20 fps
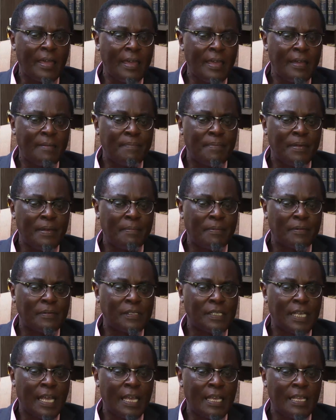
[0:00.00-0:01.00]
hear people
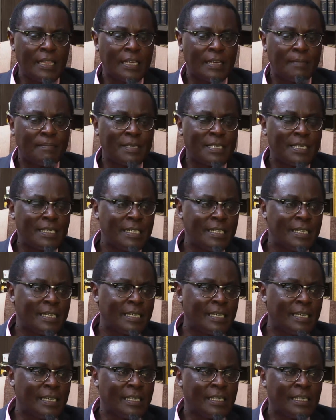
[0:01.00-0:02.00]
saying that
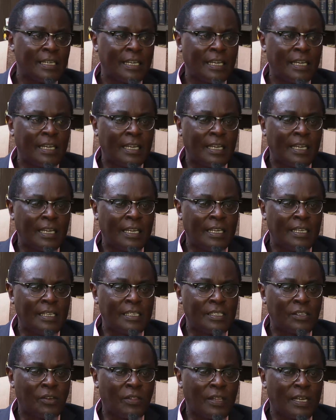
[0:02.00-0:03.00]
Matiang'i
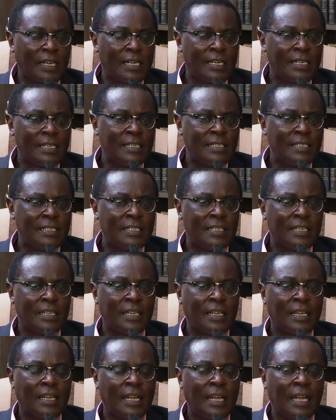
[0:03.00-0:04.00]
is on the cards.
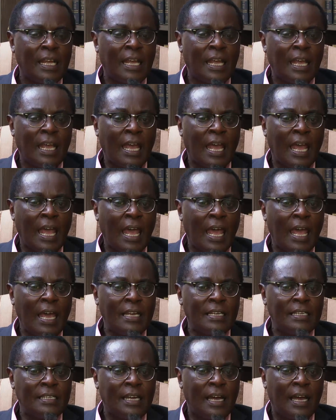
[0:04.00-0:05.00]

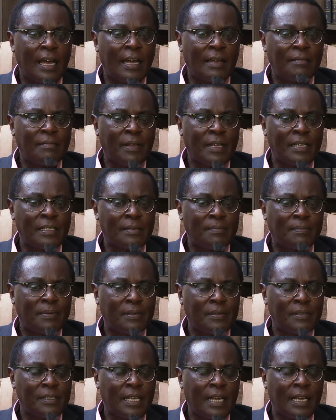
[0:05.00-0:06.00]
And as a
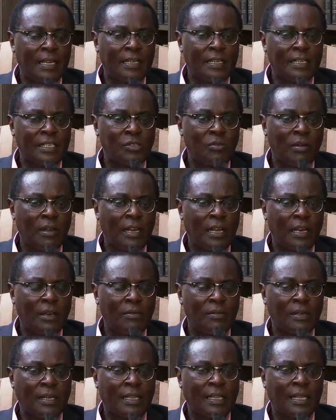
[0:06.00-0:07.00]
political scientist, when I
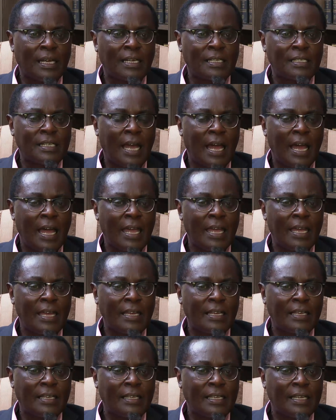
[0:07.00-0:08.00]
look at that,
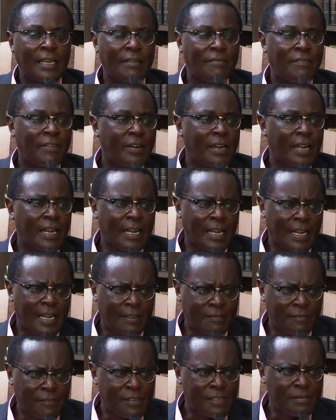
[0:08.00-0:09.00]
I get very
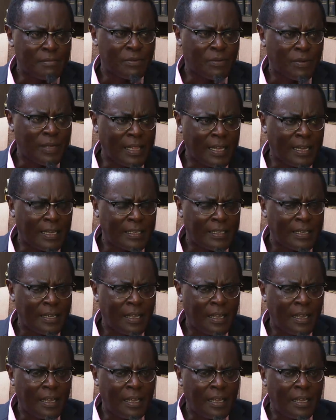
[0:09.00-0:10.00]
uncomfortable with that.
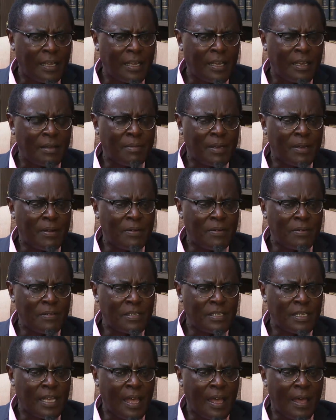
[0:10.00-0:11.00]

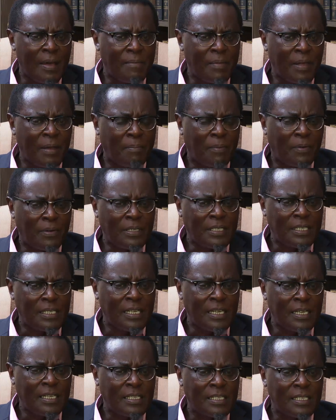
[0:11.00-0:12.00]
Because
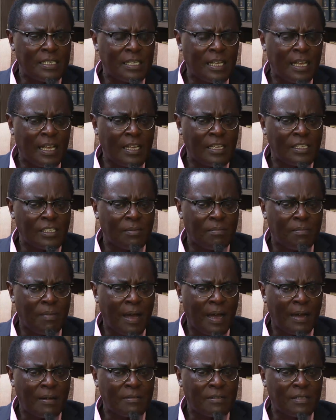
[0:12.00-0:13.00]
politics is
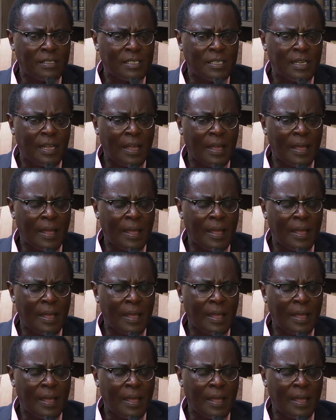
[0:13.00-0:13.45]
about